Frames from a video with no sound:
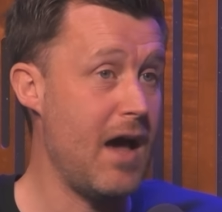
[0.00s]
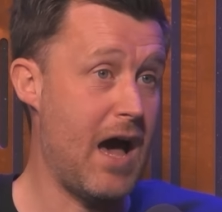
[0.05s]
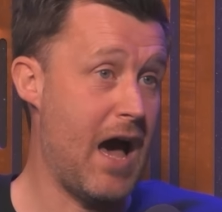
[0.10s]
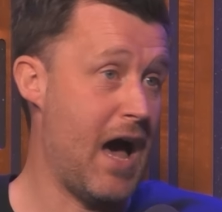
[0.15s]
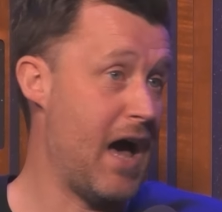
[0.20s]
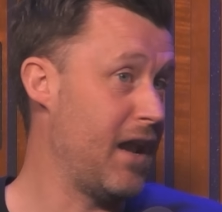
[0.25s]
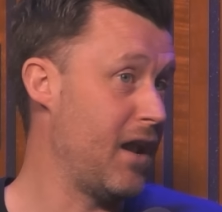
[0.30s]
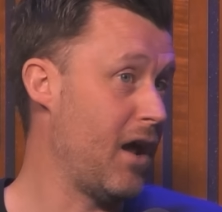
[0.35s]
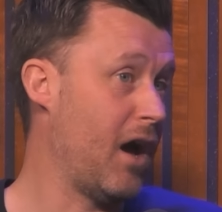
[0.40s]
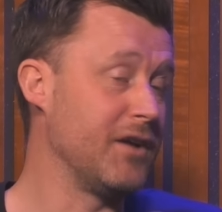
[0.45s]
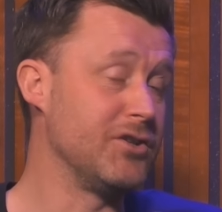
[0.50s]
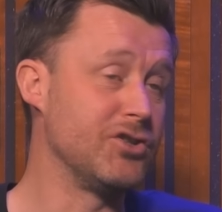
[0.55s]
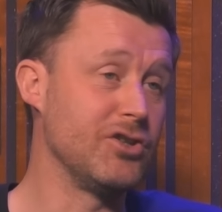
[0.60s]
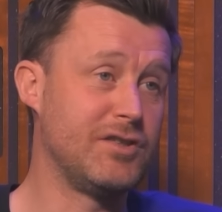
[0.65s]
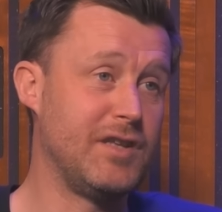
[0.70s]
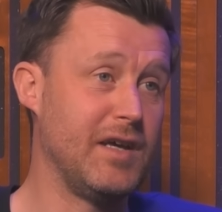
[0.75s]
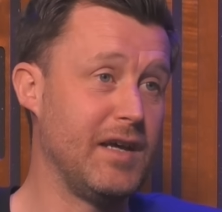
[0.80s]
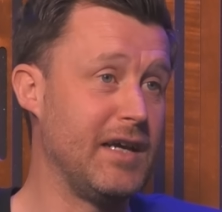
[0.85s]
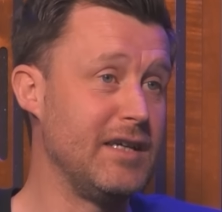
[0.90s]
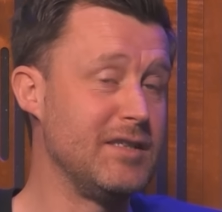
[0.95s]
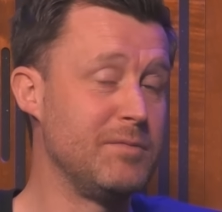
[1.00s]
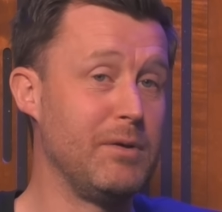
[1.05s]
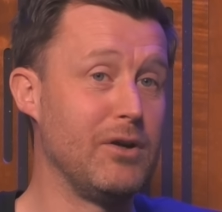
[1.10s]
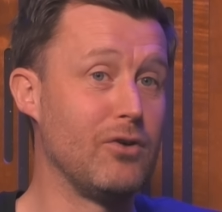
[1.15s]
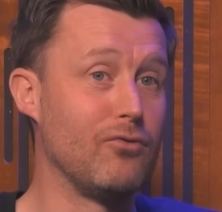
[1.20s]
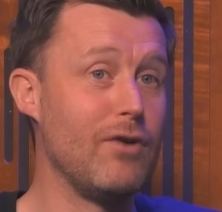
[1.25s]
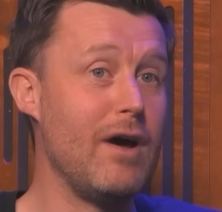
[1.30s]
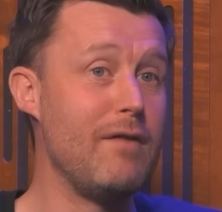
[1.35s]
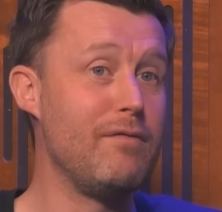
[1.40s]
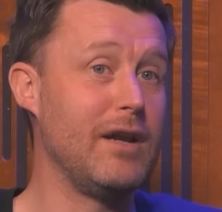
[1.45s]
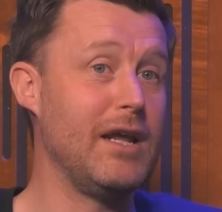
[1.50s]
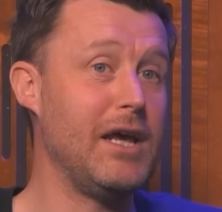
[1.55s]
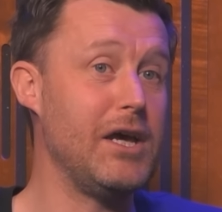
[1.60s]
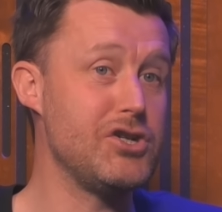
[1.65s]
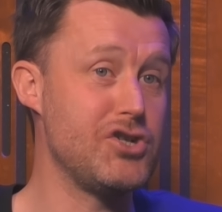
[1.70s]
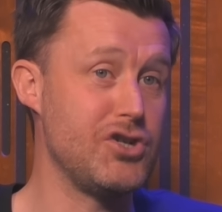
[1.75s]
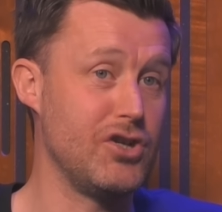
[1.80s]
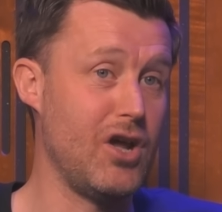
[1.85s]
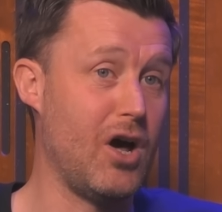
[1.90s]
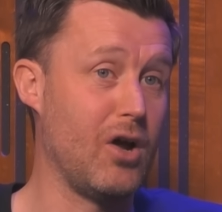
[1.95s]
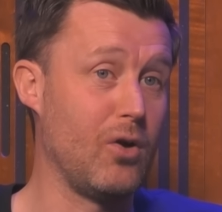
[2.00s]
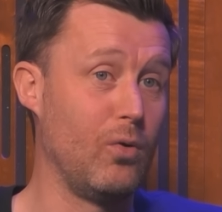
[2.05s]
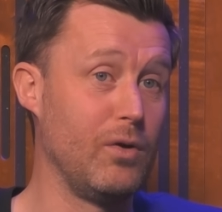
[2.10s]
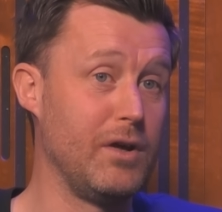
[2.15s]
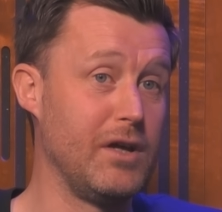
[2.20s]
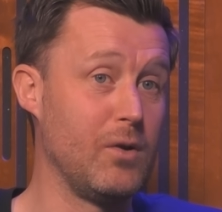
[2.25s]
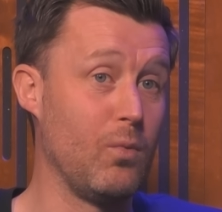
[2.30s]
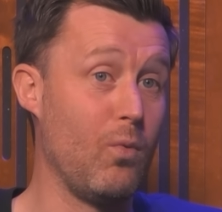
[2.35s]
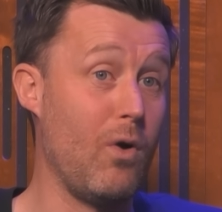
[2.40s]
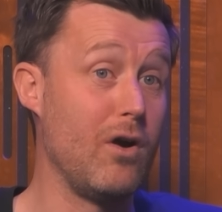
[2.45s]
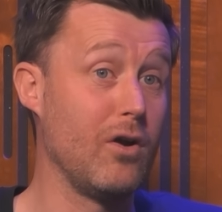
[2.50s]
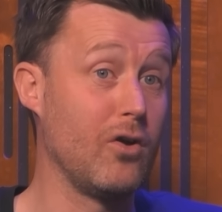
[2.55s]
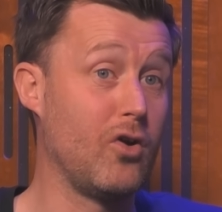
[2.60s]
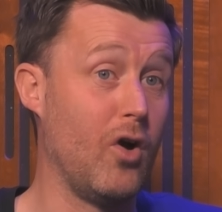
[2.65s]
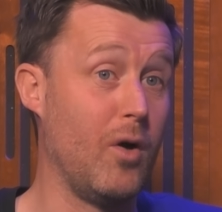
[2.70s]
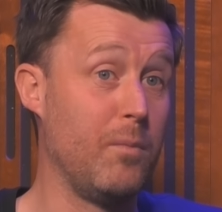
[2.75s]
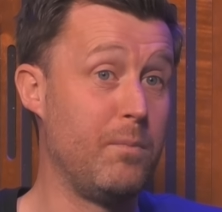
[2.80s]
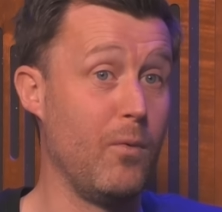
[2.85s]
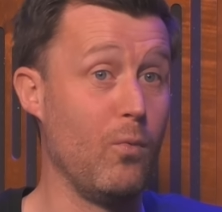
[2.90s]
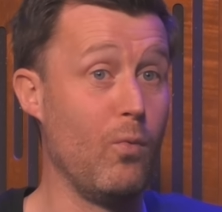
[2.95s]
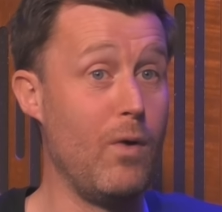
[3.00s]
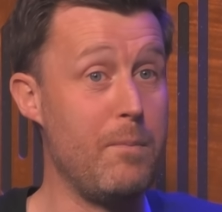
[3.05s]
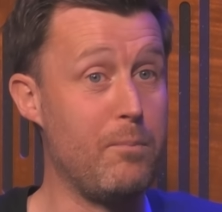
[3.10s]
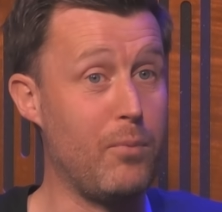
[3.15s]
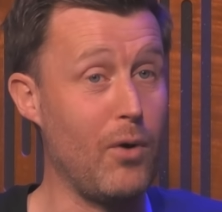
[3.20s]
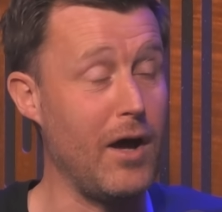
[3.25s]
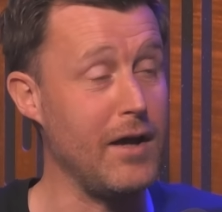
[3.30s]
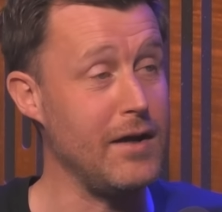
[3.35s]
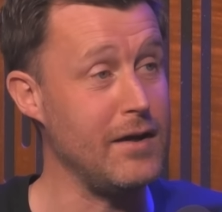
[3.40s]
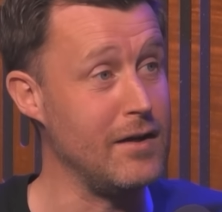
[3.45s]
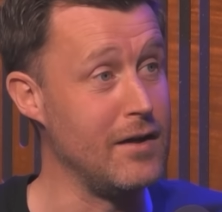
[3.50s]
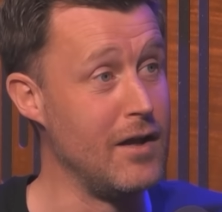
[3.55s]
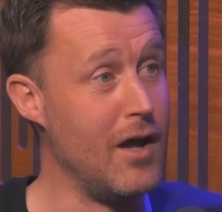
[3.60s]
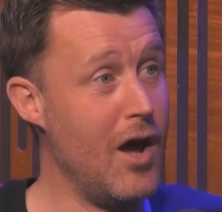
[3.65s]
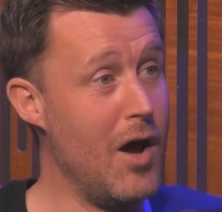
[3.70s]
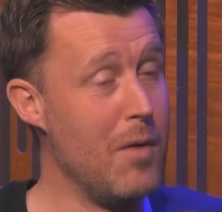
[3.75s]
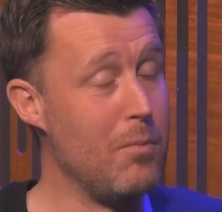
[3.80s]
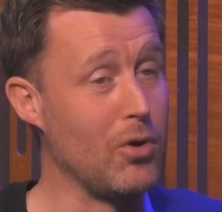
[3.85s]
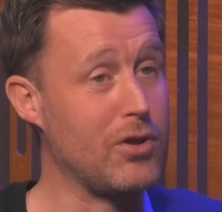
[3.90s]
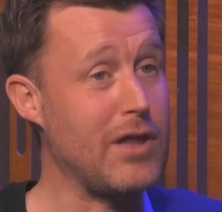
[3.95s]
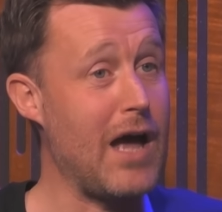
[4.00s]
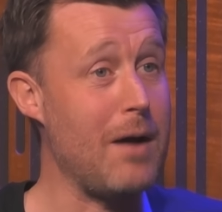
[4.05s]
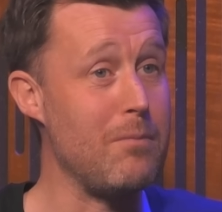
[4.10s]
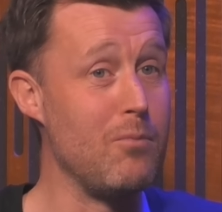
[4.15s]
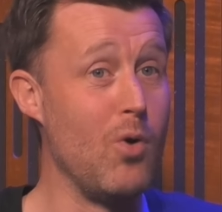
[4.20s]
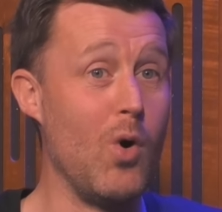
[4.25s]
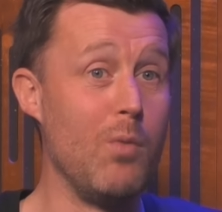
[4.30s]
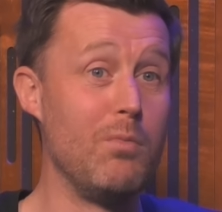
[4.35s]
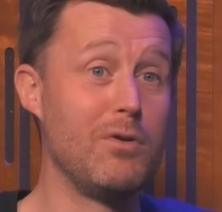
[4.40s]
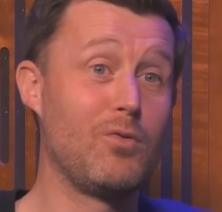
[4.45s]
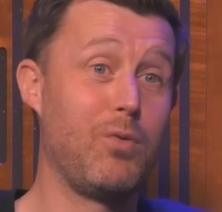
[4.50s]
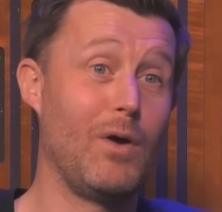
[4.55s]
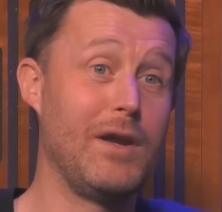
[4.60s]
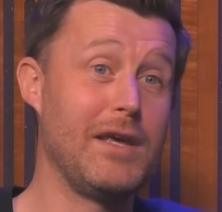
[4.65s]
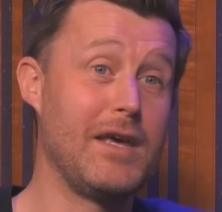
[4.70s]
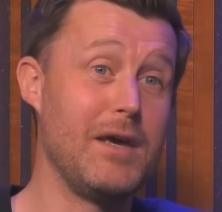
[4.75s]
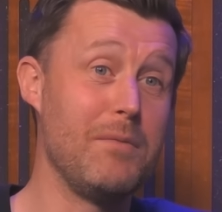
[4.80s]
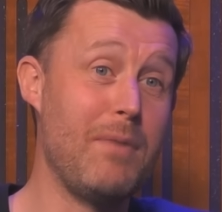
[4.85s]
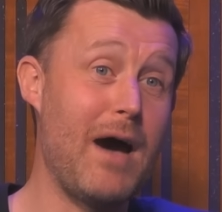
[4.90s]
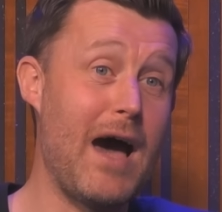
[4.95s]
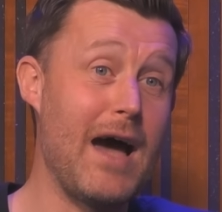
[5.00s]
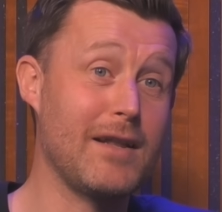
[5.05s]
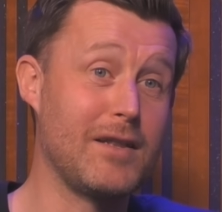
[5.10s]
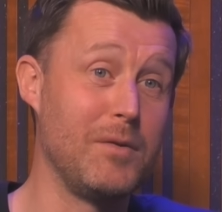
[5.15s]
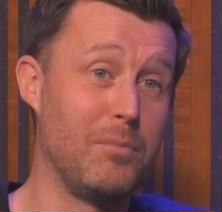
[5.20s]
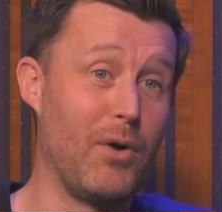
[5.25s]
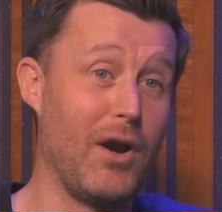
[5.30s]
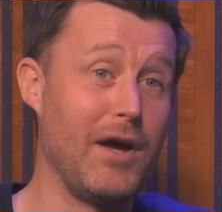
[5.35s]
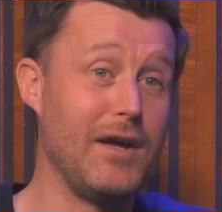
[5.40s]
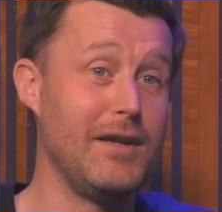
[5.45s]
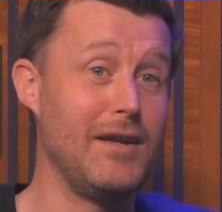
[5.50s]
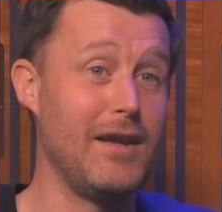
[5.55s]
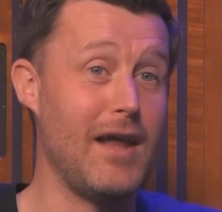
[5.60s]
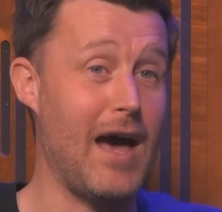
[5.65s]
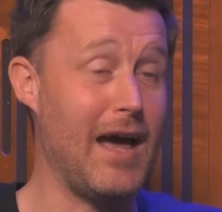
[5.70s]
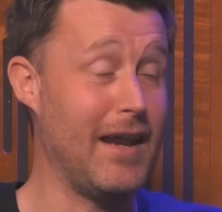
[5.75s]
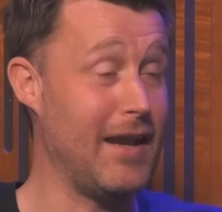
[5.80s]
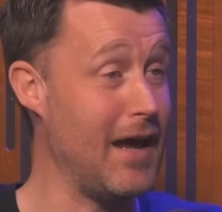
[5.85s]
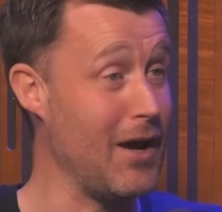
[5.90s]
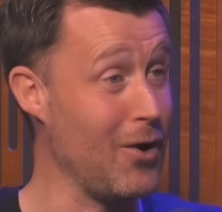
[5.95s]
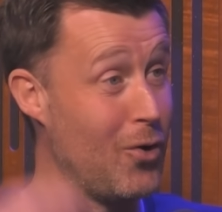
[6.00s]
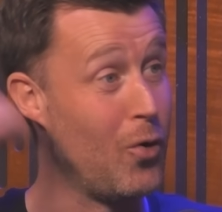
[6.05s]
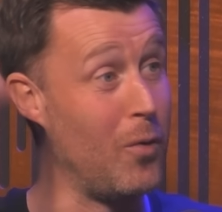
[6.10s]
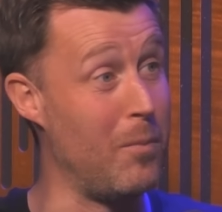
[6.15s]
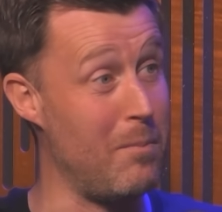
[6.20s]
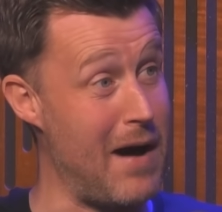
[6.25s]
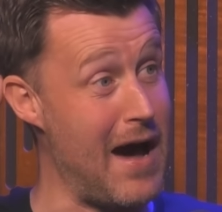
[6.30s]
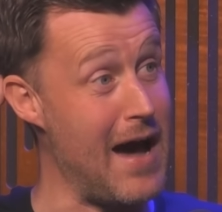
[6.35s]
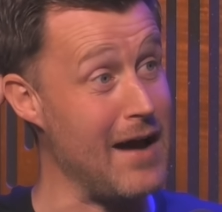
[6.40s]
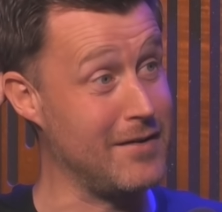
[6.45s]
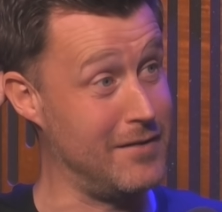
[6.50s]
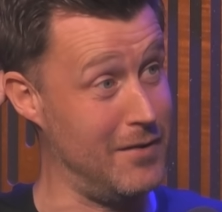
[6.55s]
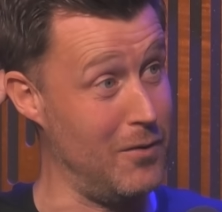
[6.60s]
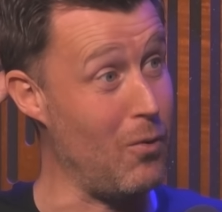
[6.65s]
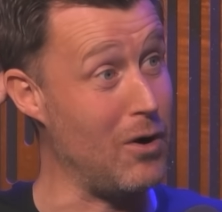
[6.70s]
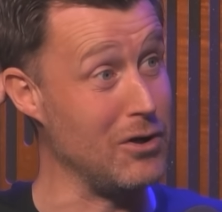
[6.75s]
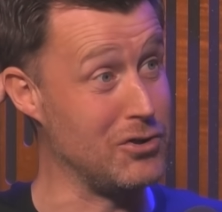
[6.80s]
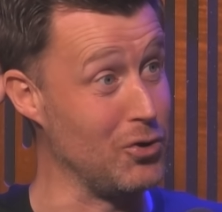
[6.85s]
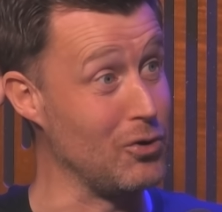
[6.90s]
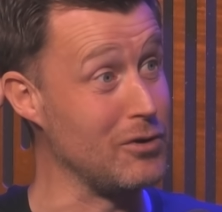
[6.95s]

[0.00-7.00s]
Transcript: and I just think he's been a revelation, not only in the World Cup with Brighton, but that moment when he came back to Brighton and then going back oh, to what brilliant.